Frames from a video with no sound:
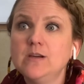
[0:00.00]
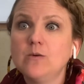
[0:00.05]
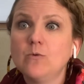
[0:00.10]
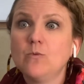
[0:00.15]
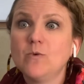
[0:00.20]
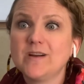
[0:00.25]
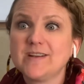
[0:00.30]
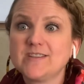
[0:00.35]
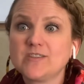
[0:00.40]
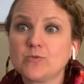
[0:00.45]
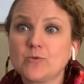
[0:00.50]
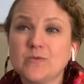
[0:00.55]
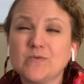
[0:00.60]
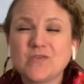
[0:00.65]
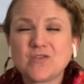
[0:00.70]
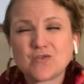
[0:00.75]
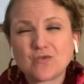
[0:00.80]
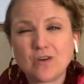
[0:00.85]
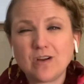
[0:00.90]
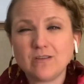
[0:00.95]
What sort of
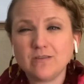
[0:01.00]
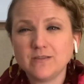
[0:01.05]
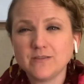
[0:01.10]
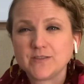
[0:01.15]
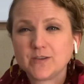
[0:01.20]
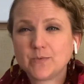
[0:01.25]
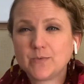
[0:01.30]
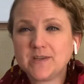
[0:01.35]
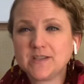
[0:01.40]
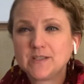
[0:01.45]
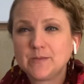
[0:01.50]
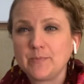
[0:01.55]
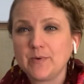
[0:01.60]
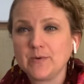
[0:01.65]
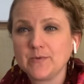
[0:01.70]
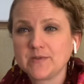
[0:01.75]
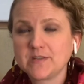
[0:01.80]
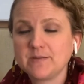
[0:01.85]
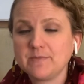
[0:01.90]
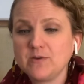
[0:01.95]
struggles are we
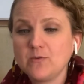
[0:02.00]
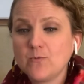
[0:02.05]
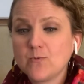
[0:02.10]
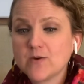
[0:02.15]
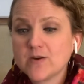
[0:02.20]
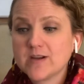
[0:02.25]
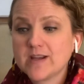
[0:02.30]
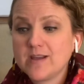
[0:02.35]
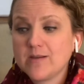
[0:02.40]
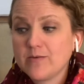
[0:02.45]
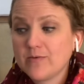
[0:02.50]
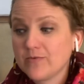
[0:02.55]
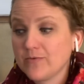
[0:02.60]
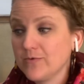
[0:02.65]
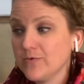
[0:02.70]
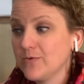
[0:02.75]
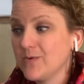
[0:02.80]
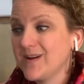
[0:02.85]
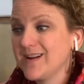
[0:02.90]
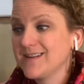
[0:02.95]
supposed to be working
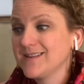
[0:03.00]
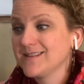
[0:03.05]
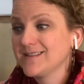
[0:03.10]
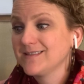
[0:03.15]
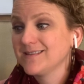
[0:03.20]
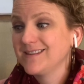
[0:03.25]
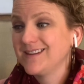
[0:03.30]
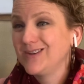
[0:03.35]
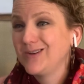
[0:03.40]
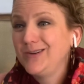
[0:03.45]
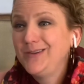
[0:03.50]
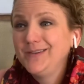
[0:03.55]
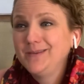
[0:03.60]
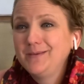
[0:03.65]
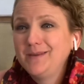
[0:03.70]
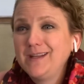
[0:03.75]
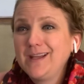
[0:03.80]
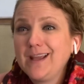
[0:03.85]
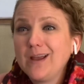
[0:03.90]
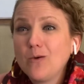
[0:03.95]
through? And
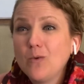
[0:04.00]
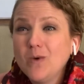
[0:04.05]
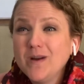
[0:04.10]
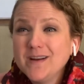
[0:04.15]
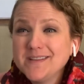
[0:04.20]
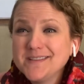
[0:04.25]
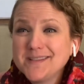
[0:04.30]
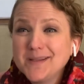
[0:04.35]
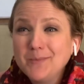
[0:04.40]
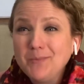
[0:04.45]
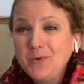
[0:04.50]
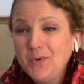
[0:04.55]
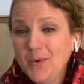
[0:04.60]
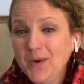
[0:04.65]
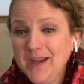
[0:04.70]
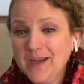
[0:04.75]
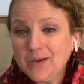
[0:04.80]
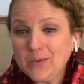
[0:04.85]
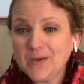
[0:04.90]
ultimately, like, what is the point?